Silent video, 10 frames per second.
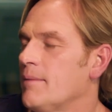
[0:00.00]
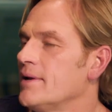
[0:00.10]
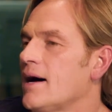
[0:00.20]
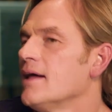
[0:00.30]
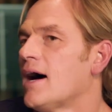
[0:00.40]
I
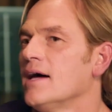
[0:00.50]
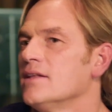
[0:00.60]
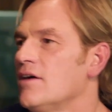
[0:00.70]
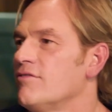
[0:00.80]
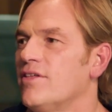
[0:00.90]
mean, I
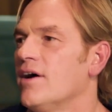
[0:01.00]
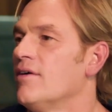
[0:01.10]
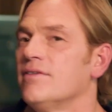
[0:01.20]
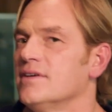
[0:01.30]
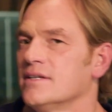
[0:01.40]
love
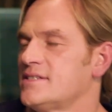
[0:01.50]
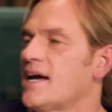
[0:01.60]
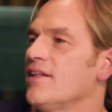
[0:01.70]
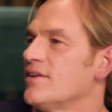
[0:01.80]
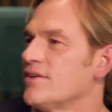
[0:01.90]
a
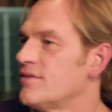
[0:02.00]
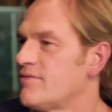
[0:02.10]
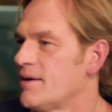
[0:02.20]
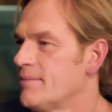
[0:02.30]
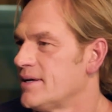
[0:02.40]
salad under
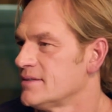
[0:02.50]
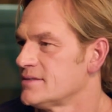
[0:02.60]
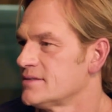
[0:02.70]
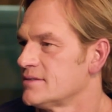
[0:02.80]
5 minutes.